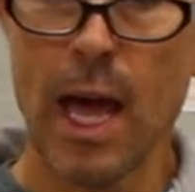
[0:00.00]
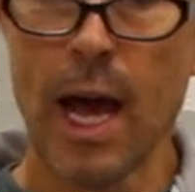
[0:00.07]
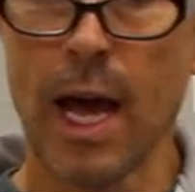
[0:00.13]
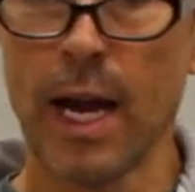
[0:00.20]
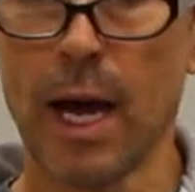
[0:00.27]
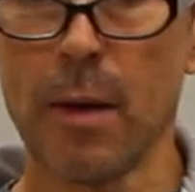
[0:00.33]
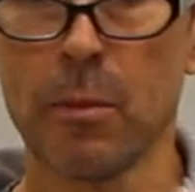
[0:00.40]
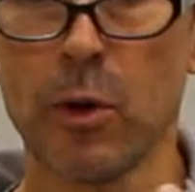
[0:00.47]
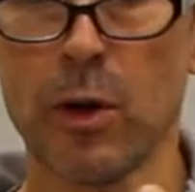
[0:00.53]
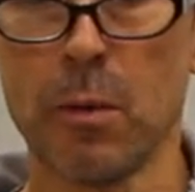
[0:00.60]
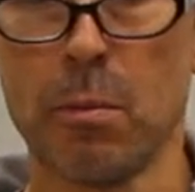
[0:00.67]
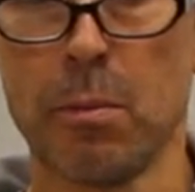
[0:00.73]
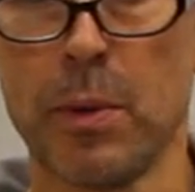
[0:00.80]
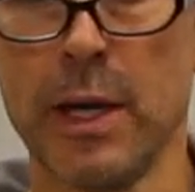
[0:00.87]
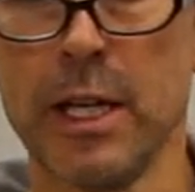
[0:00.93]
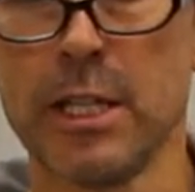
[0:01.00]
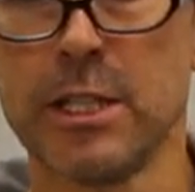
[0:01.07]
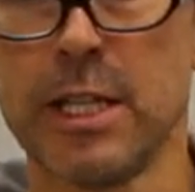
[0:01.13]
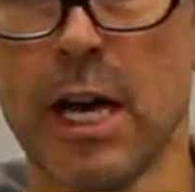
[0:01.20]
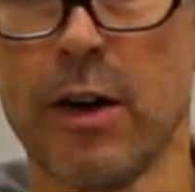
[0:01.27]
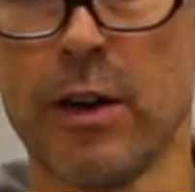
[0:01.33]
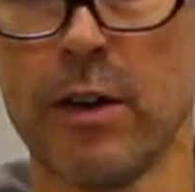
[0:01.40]
And I'm going to pinch
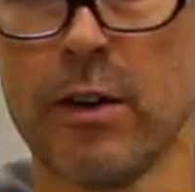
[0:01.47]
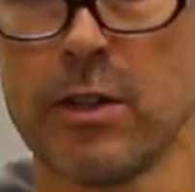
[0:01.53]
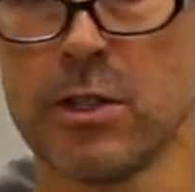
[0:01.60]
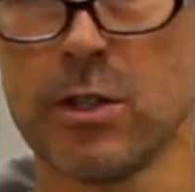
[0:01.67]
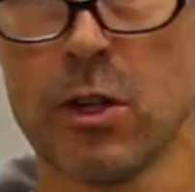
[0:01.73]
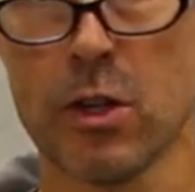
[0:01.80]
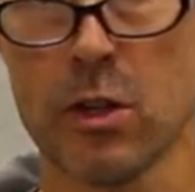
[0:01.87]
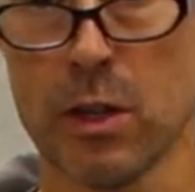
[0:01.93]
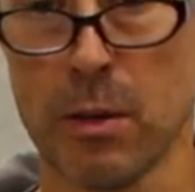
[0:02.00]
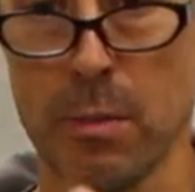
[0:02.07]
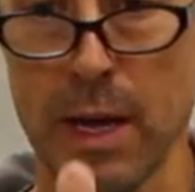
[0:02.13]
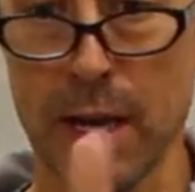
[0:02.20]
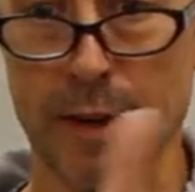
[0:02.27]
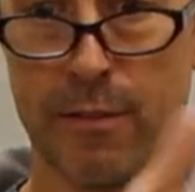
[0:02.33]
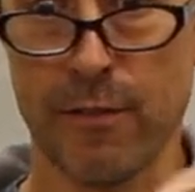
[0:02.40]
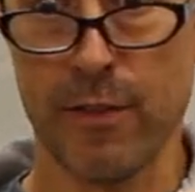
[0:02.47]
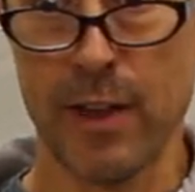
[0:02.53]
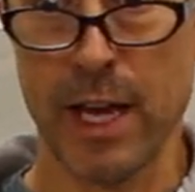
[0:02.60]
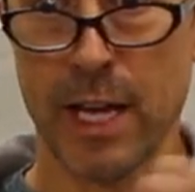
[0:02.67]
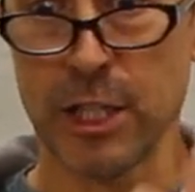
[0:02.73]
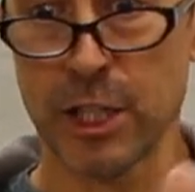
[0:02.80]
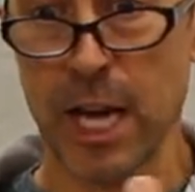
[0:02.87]
down here in a circle and make it
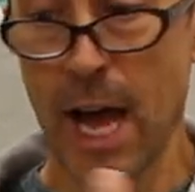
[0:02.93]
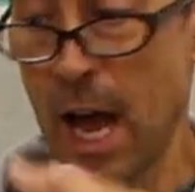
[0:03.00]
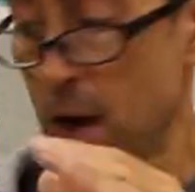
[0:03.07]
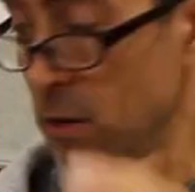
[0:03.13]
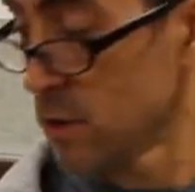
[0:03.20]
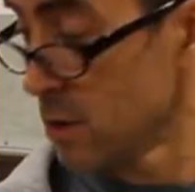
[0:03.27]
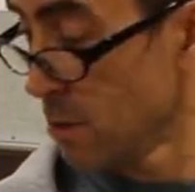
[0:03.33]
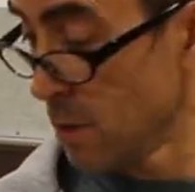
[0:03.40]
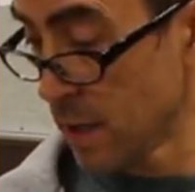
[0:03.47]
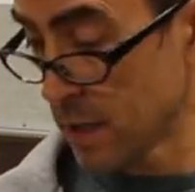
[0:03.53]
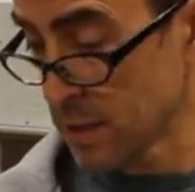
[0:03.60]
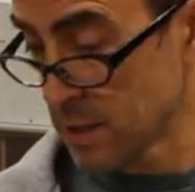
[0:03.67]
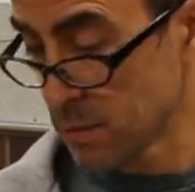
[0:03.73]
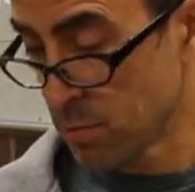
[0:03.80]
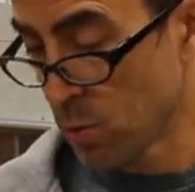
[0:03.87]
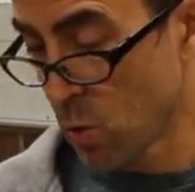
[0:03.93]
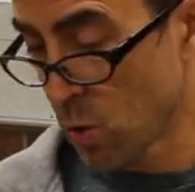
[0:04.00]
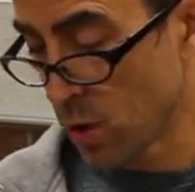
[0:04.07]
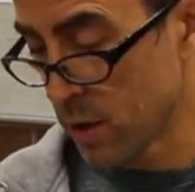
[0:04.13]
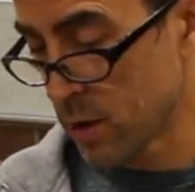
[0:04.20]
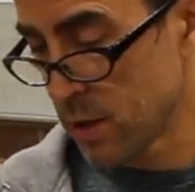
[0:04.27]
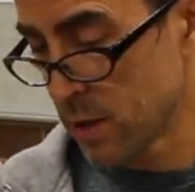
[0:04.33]
flange out to make it
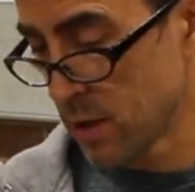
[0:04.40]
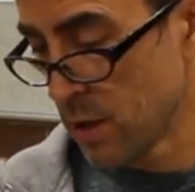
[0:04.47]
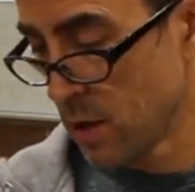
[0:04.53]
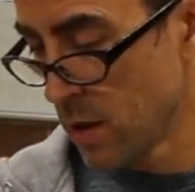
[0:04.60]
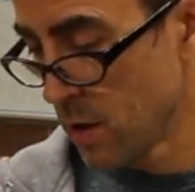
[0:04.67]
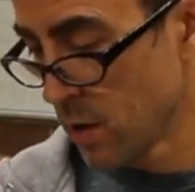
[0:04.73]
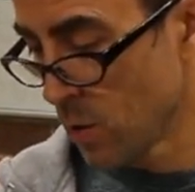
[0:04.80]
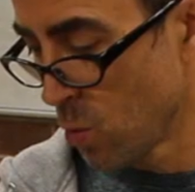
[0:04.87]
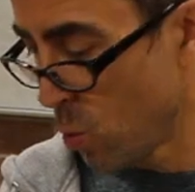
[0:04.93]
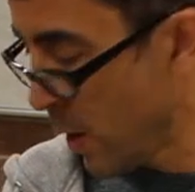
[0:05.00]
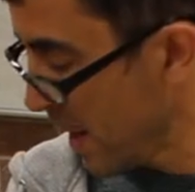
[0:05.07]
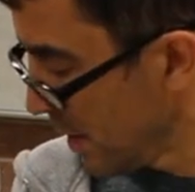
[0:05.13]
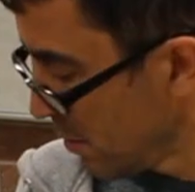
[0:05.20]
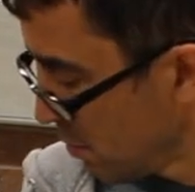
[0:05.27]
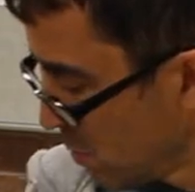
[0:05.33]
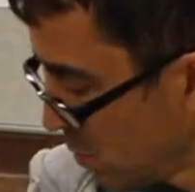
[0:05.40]
support the weight